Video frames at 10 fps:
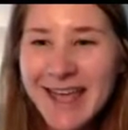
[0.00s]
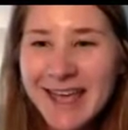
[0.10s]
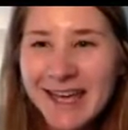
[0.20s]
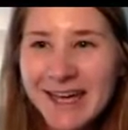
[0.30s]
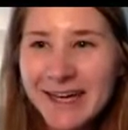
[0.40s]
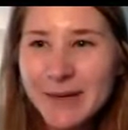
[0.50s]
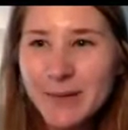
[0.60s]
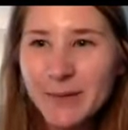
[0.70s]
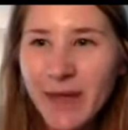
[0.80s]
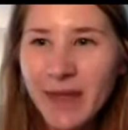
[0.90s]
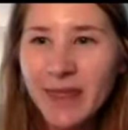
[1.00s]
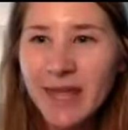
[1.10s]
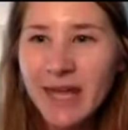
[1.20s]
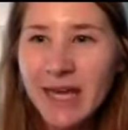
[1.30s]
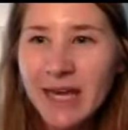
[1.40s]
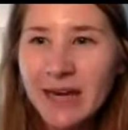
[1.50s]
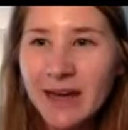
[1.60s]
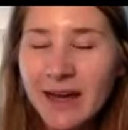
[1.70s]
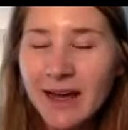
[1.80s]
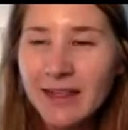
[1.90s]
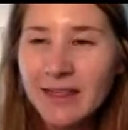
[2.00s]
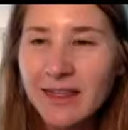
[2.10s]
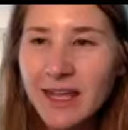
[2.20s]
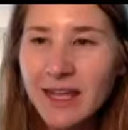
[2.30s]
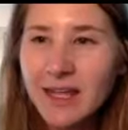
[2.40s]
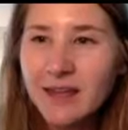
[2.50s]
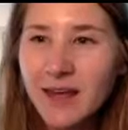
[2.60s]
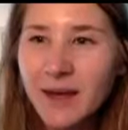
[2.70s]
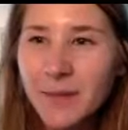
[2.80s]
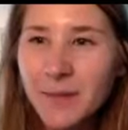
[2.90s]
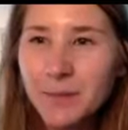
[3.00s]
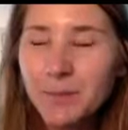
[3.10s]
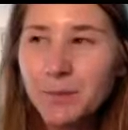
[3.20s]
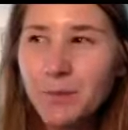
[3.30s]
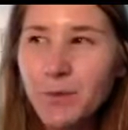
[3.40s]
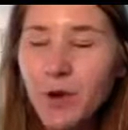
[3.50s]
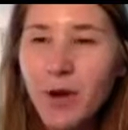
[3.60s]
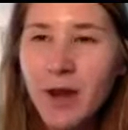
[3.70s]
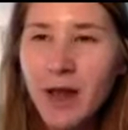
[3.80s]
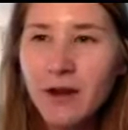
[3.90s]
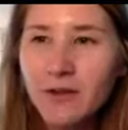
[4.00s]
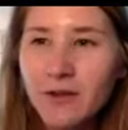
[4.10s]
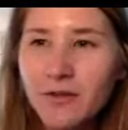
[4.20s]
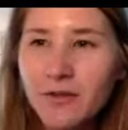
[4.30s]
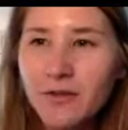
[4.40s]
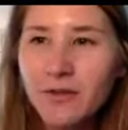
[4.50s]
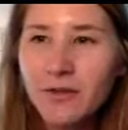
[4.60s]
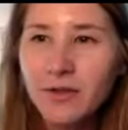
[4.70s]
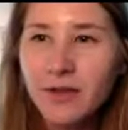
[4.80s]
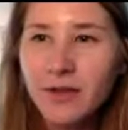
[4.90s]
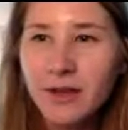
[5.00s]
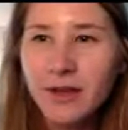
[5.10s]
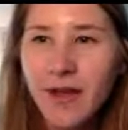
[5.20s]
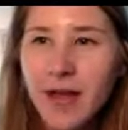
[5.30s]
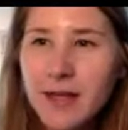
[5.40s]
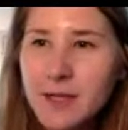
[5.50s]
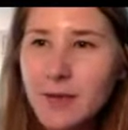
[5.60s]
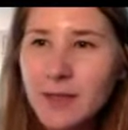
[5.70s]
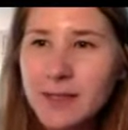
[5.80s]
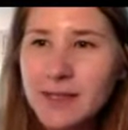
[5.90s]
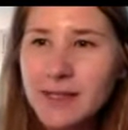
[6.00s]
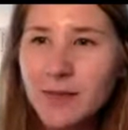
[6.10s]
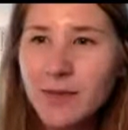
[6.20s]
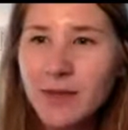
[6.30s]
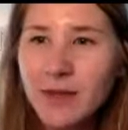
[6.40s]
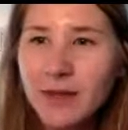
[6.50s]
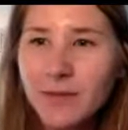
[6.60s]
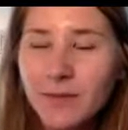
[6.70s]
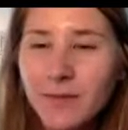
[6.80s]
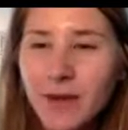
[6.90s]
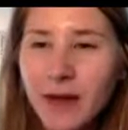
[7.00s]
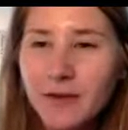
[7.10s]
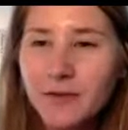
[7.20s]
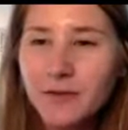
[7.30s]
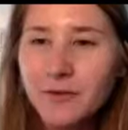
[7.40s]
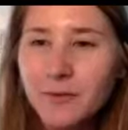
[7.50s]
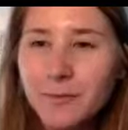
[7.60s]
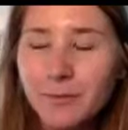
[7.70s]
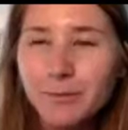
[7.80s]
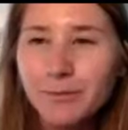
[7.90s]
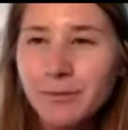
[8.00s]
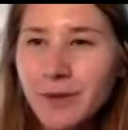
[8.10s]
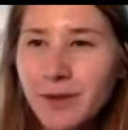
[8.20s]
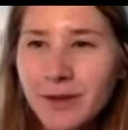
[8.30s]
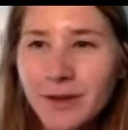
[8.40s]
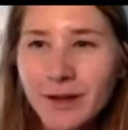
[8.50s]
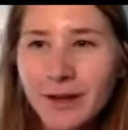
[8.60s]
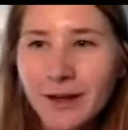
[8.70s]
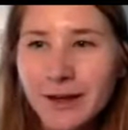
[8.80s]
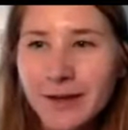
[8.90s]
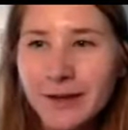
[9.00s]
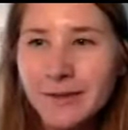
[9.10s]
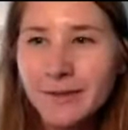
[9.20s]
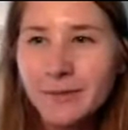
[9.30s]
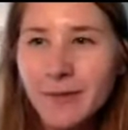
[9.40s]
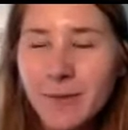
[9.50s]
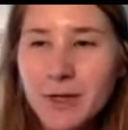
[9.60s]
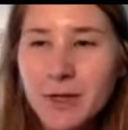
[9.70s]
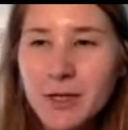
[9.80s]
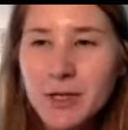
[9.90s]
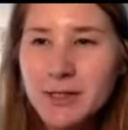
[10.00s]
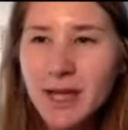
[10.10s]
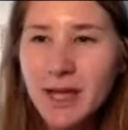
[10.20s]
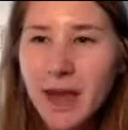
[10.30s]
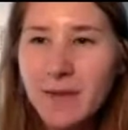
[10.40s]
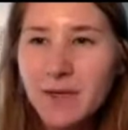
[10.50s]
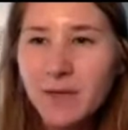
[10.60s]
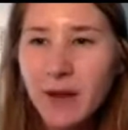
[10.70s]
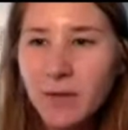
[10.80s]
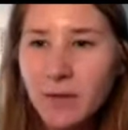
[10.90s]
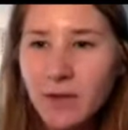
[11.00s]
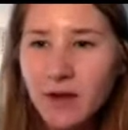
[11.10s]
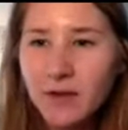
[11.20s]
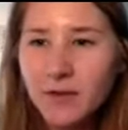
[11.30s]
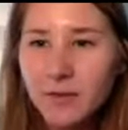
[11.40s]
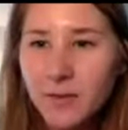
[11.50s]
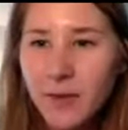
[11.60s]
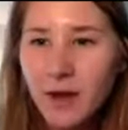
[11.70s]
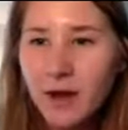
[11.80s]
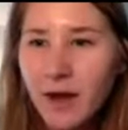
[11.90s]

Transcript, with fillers: Um, and then I think um, growing out of the AIDS quilt and some of the kind of uh, images that came to mind when we thought of big art